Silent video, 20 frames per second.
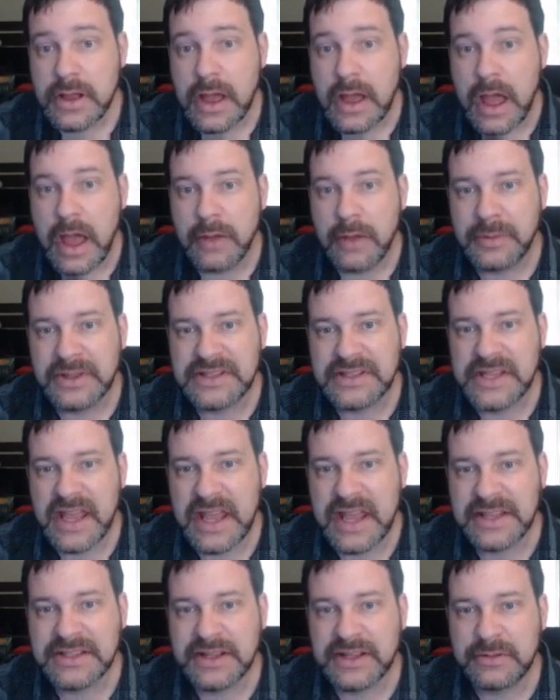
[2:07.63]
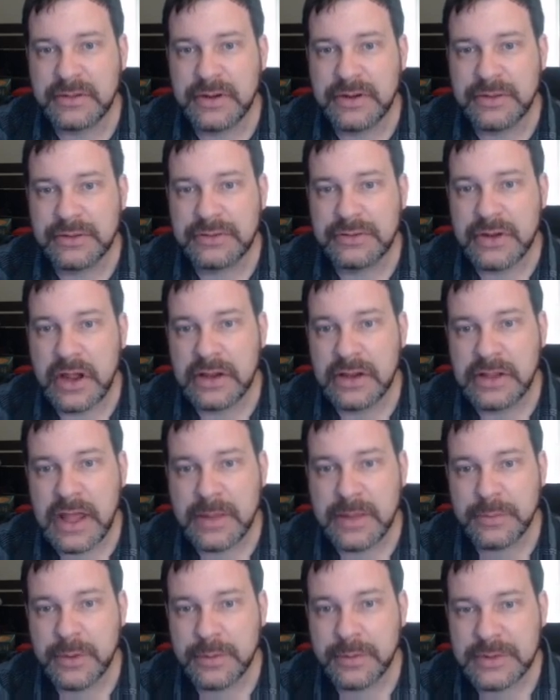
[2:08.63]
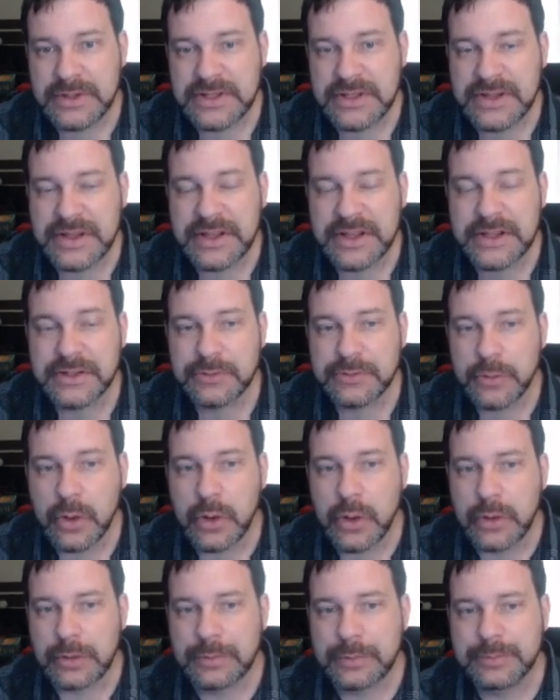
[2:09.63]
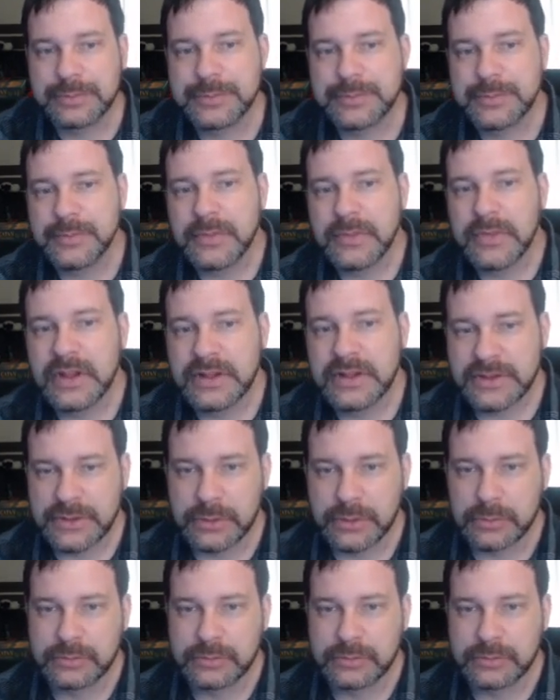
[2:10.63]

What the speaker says: we get to exile one of their non-land permanents that they control. So,